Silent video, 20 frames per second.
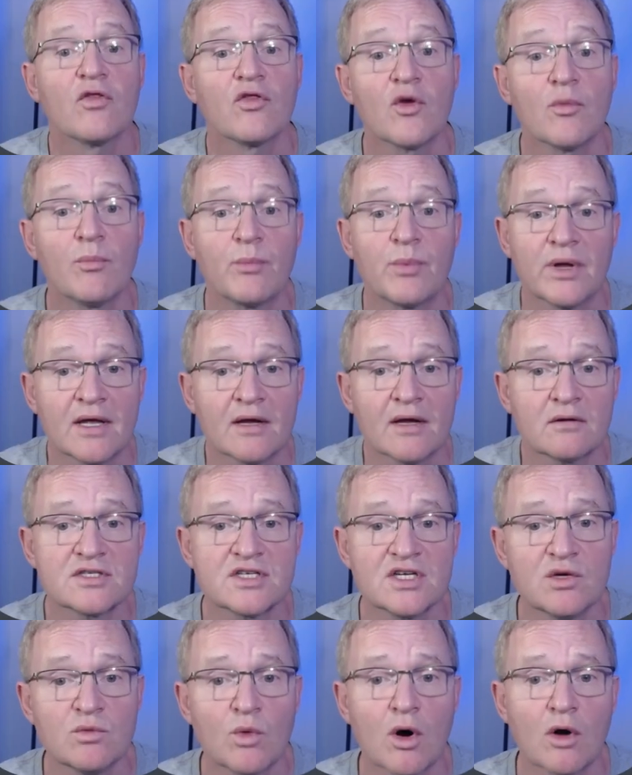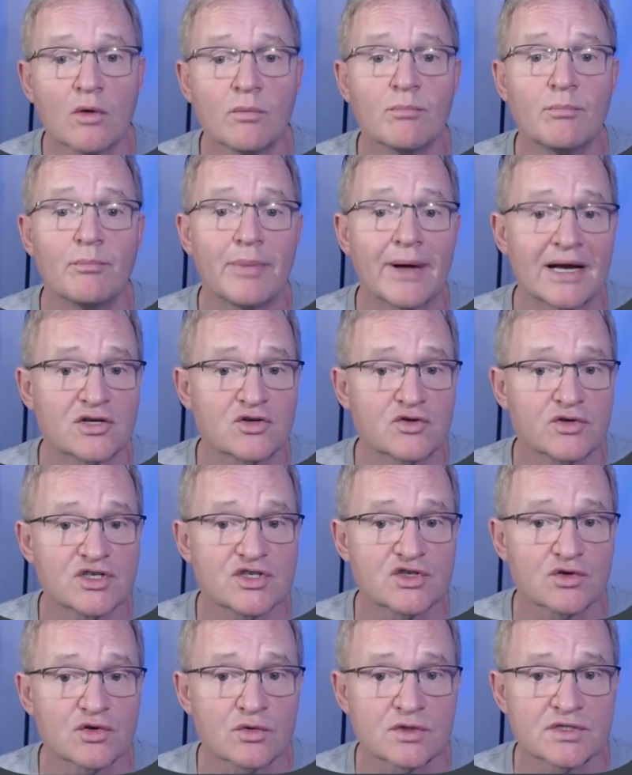The PLT-1 battery
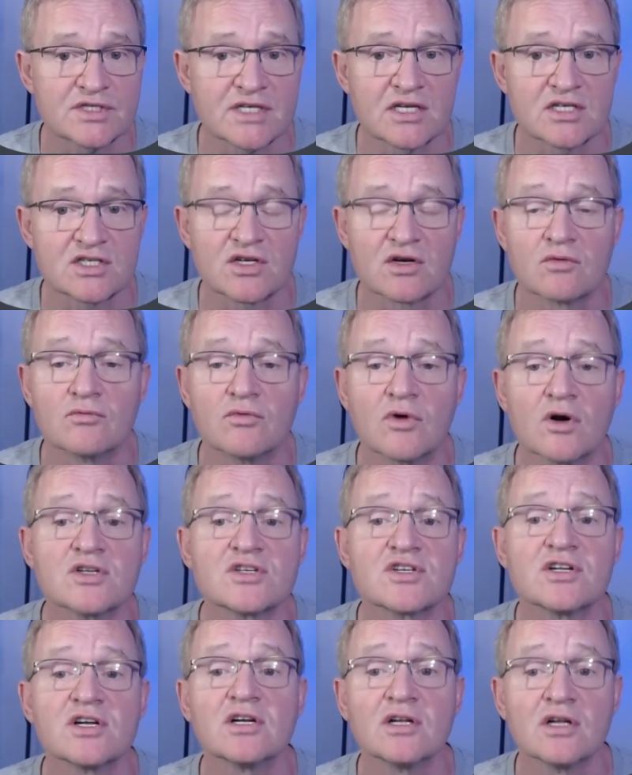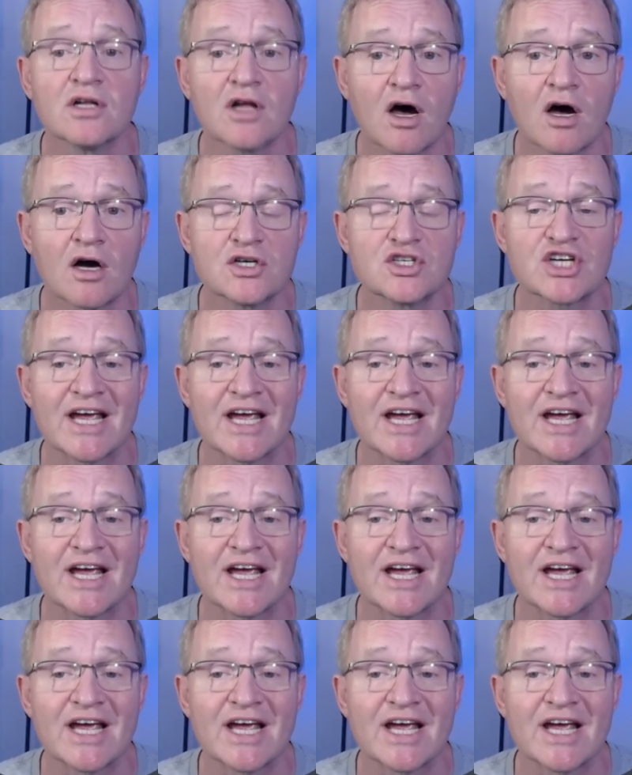soil sensor runs on a large